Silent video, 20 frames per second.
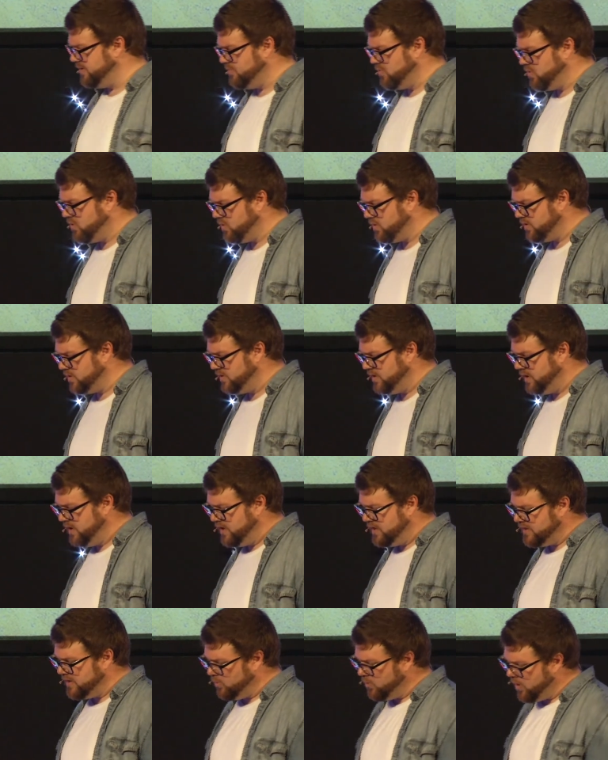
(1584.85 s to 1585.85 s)
more
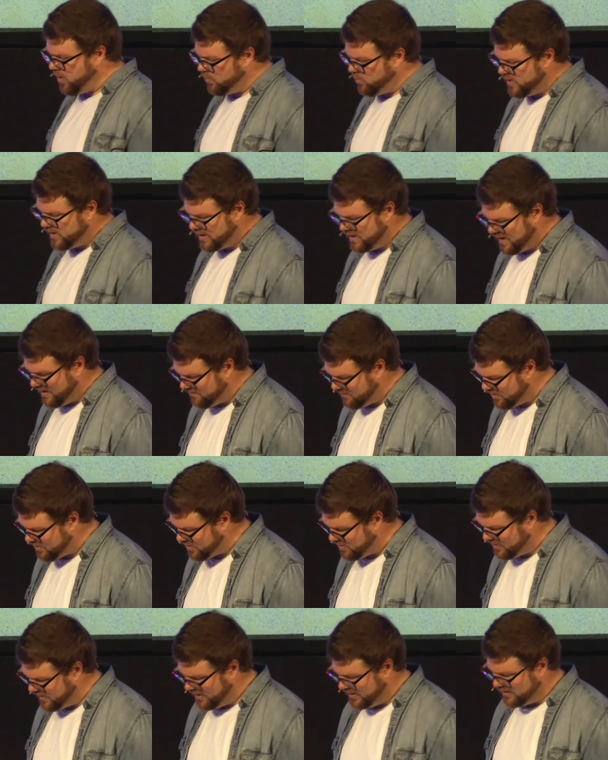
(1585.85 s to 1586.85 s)
than what we could ever
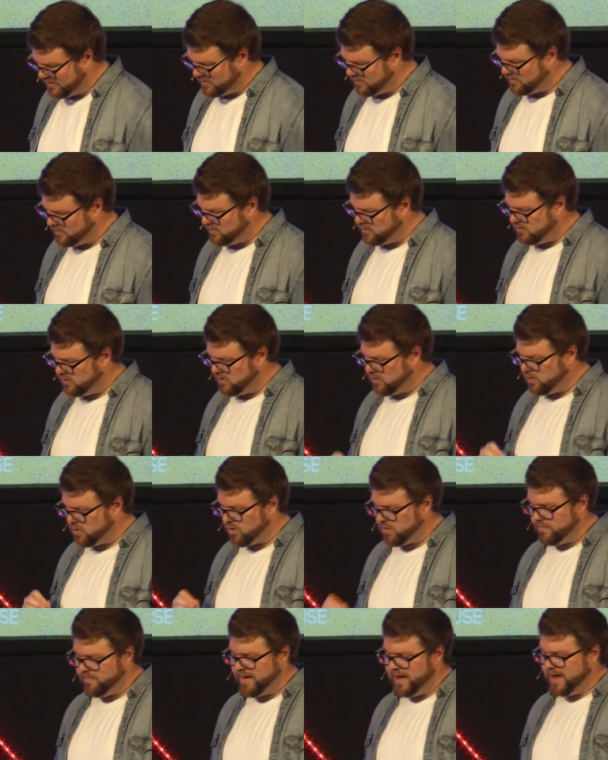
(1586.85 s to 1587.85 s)
think or
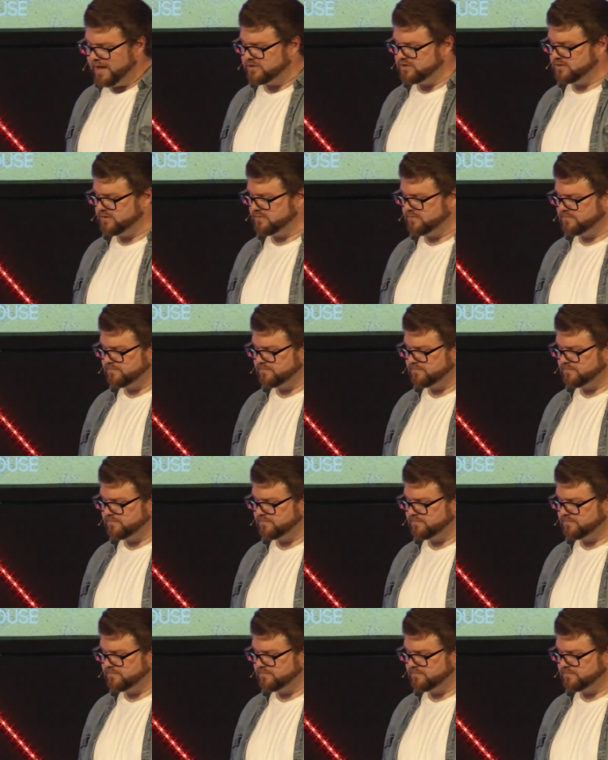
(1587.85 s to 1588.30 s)
imagine.